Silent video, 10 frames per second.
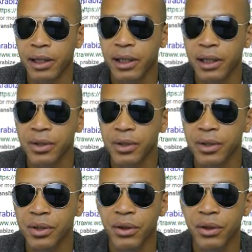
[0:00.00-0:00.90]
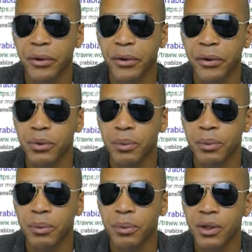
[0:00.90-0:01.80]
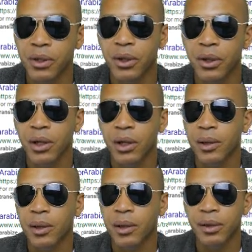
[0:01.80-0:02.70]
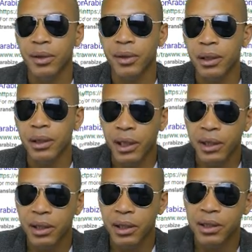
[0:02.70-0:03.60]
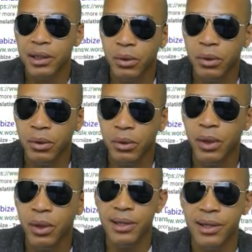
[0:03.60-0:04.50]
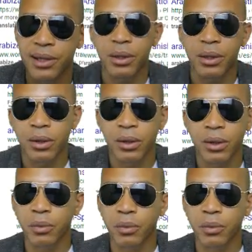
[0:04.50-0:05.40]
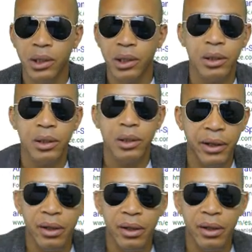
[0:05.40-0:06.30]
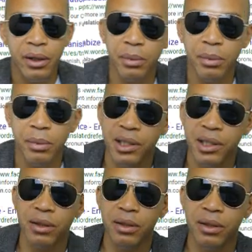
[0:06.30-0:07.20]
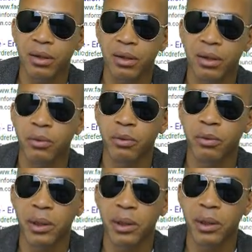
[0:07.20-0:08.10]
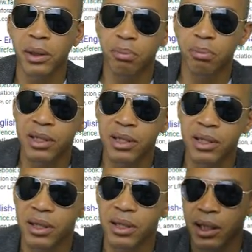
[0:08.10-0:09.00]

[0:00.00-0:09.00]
Any SEO who has really ethical means and really mean business and take care of you and make sure that you're okay,